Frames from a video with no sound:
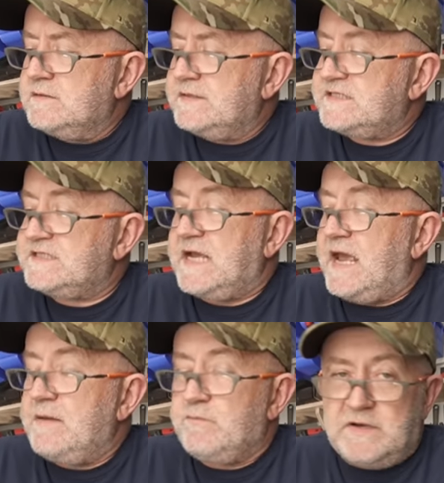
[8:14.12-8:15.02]

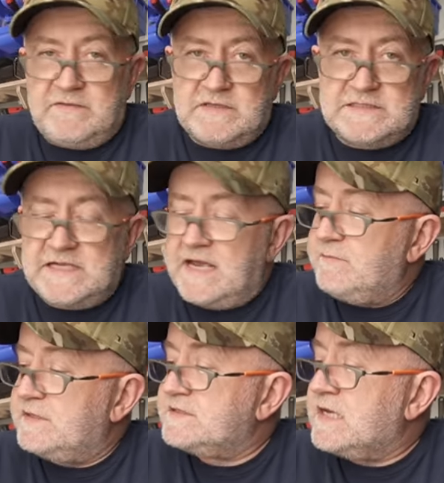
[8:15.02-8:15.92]
SAM, whatever the
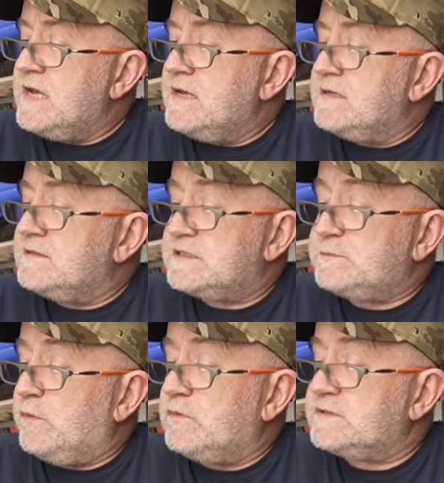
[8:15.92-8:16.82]
SAM is, the
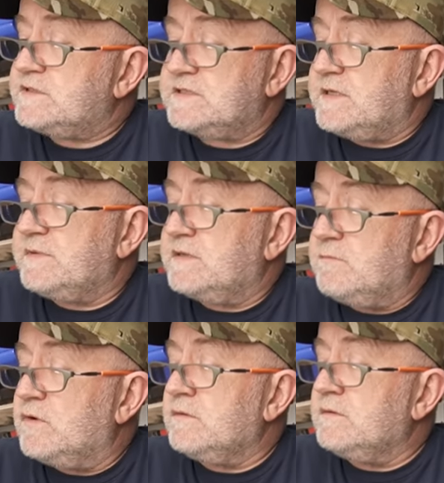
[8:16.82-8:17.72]
sports something
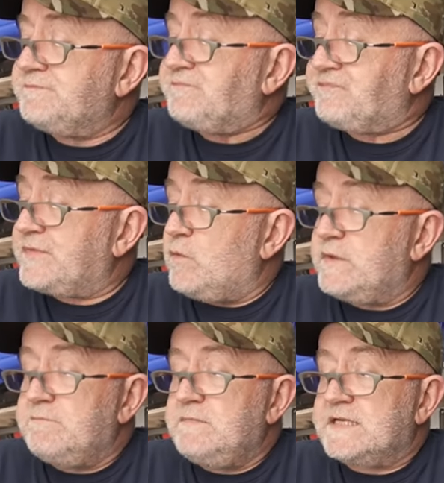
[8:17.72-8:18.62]
model,
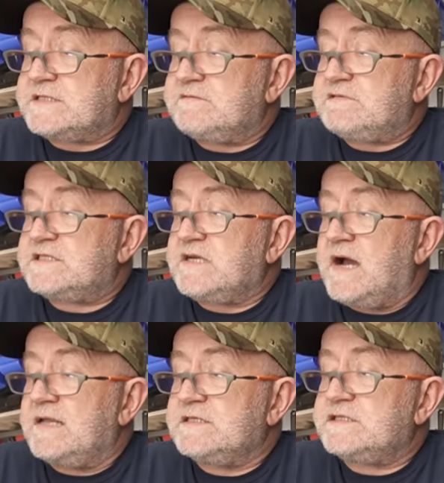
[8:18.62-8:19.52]
with a mix of
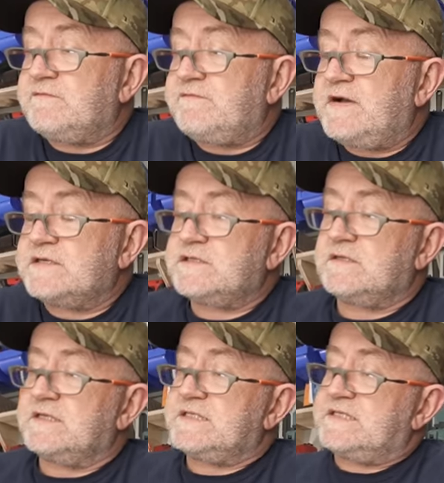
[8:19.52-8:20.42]
stylish and
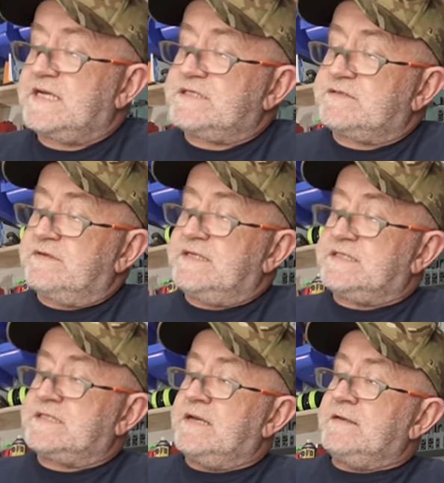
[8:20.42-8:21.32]
functional
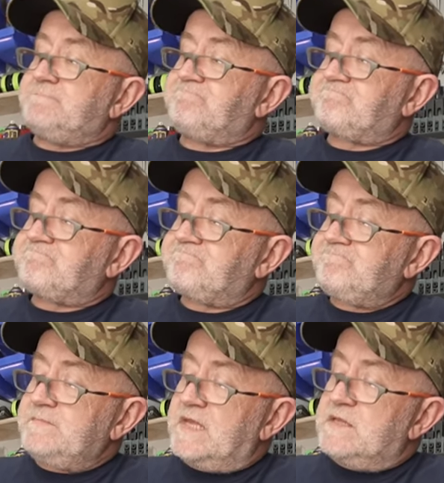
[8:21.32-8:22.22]
accessories.
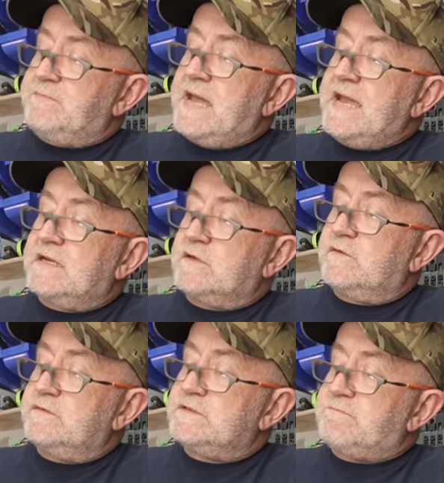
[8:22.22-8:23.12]
The pack
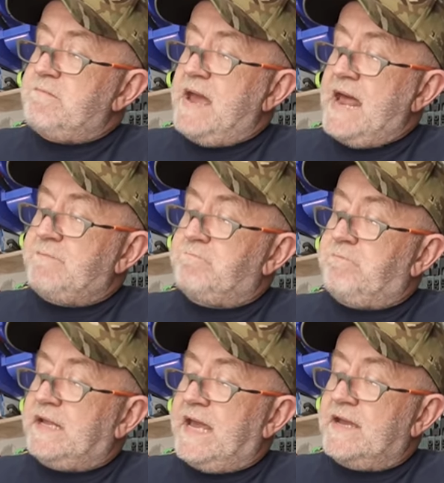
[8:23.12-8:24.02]
includes matte
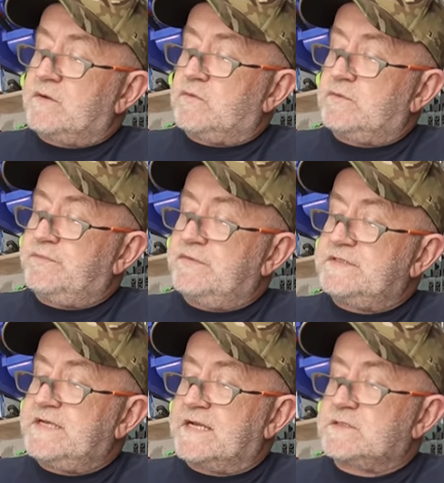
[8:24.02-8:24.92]
black hood
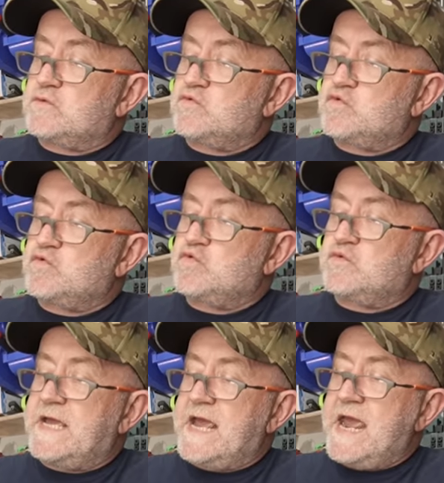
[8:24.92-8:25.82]
protector.
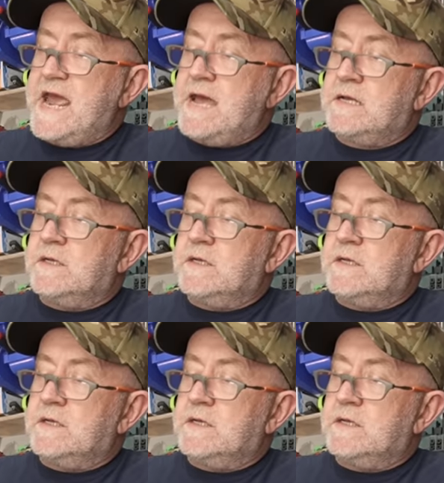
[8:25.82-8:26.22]
Ooh, yeah.